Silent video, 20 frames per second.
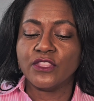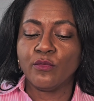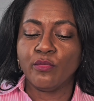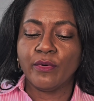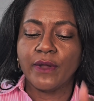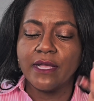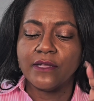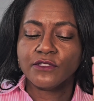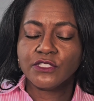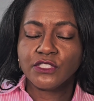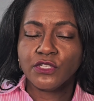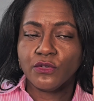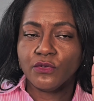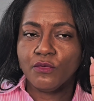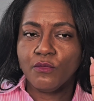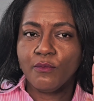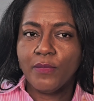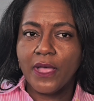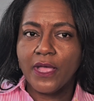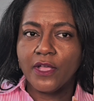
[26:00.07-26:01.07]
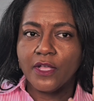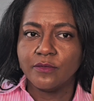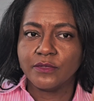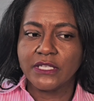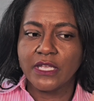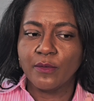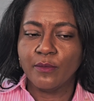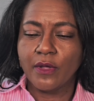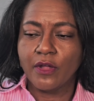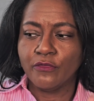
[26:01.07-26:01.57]
at the Brownstone by
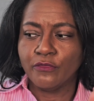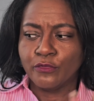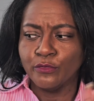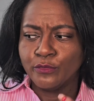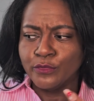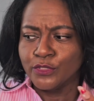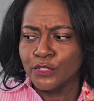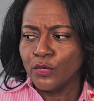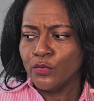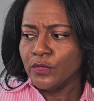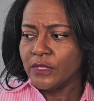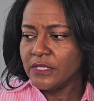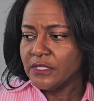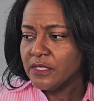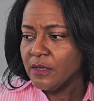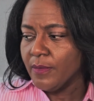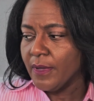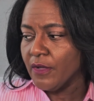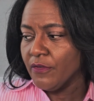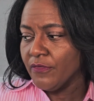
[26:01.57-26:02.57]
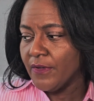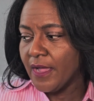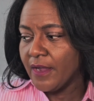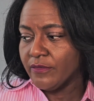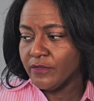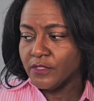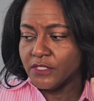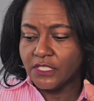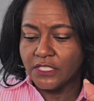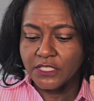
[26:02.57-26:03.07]
Uptown Parfumery. So that's about
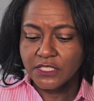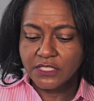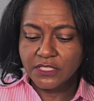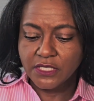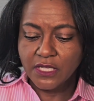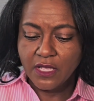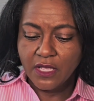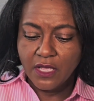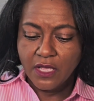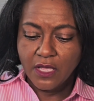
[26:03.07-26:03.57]
5 or 6,